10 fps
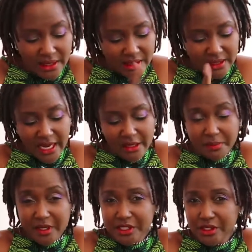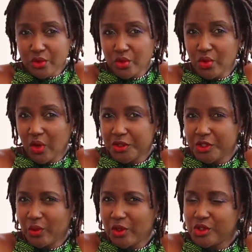You're the kind of person who
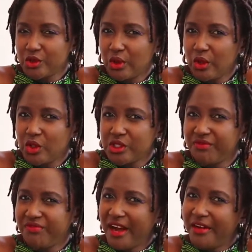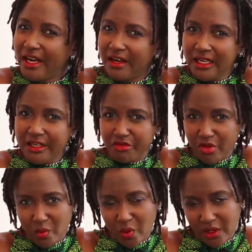also wants to close very early
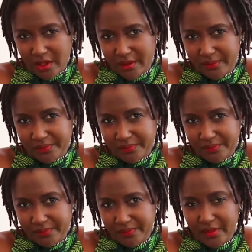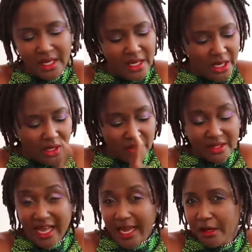from work. You're
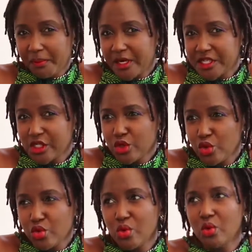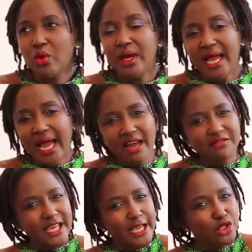that kind of person who,
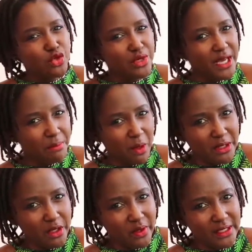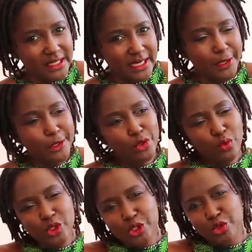after a 2-day public holiday, you
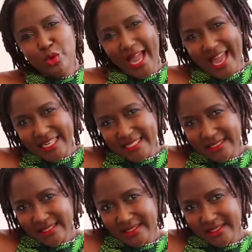want to add